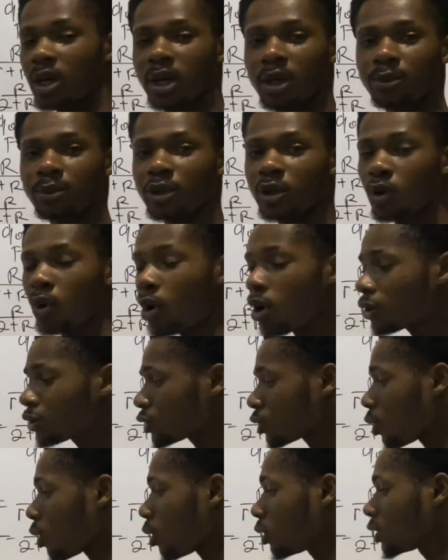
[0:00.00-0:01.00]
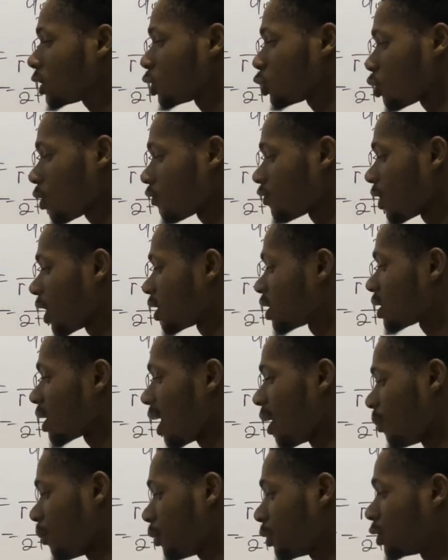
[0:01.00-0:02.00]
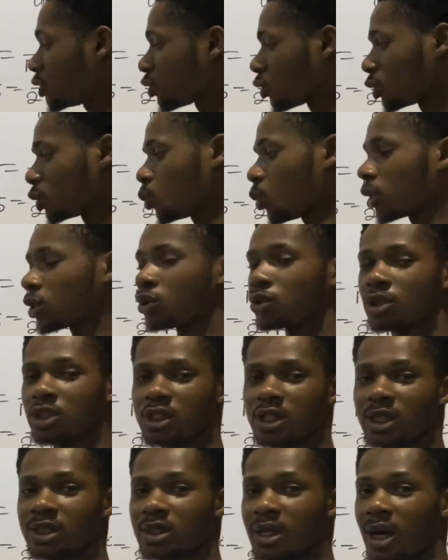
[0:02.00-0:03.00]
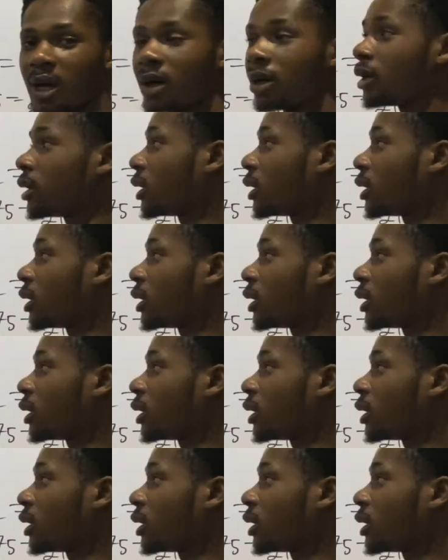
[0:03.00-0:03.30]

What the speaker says: Because all the 12 charges are pulling on the one on the center,